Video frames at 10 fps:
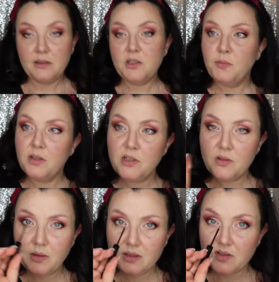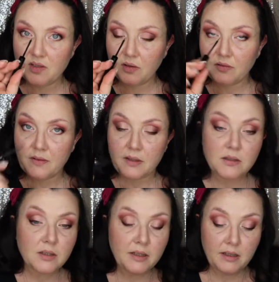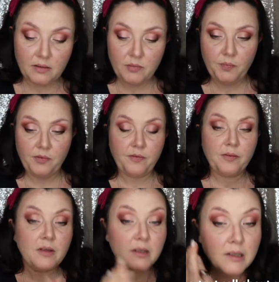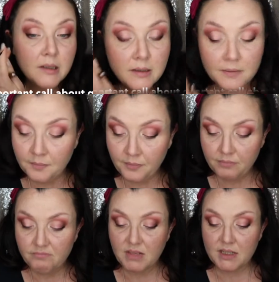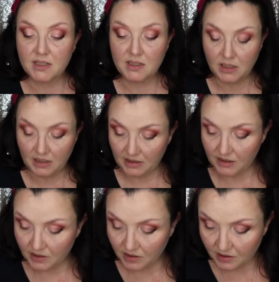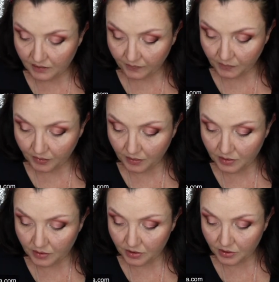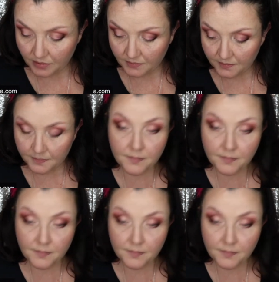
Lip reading: And this brush is quite soft actually. I would have preferred a slightly stiffer brush.